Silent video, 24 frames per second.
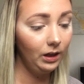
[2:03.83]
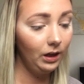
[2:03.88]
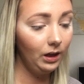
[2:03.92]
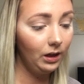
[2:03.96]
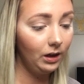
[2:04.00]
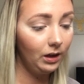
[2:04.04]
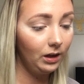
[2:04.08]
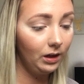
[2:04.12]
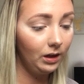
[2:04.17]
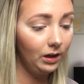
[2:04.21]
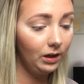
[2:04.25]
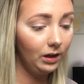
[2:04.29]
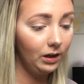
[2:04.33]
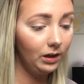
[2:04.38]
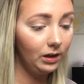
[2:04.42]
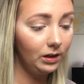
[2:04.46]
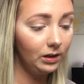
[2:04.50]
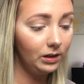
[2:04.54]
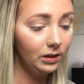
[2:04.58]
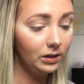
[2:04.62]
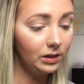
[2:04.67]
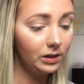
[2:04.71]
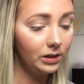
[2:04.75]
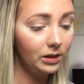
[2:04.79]

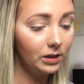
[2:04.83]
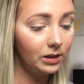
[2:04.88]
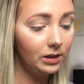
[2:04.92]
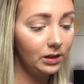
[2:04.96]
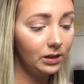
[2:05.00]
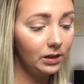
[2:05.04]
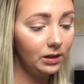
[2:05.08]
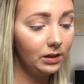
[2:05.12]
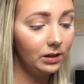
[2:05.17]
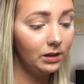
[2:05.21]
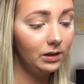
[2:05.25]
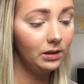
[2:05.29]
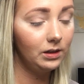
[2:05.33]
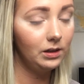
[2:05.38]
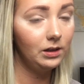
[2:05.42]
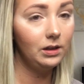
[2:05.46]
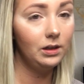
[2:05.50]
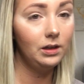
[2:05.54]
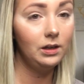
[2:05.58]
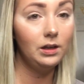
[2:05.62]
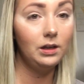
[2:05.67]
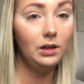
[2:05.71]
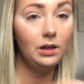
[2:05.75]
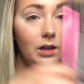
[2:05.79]
is
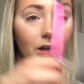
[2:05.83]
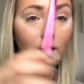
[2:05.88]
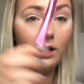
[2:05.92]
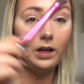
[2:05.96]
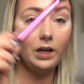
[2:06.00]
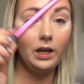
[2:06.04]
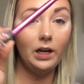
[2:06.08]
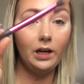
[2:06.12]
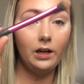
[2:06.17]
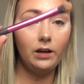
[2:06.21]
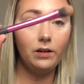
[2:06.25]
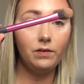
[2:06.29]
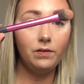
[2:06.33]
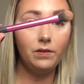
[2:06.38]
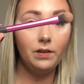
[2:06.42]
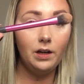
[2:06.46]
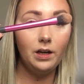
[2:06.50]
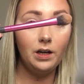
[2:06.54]
I have